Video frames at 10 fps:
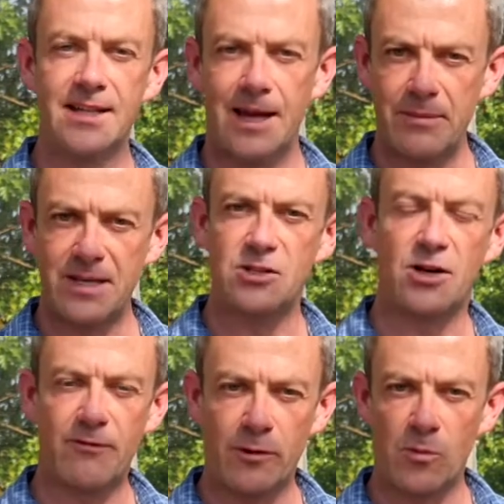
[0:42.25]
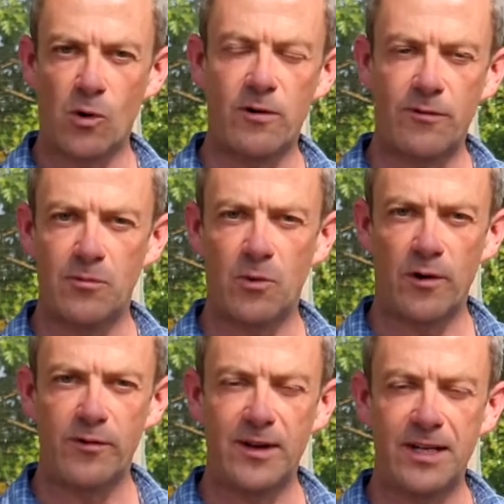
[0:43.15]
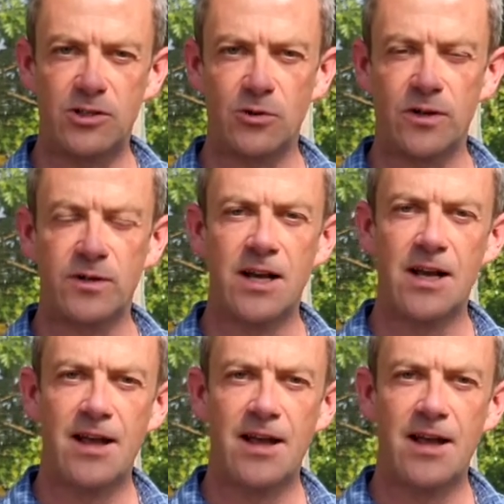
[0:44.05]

That means you're giving more feed to it,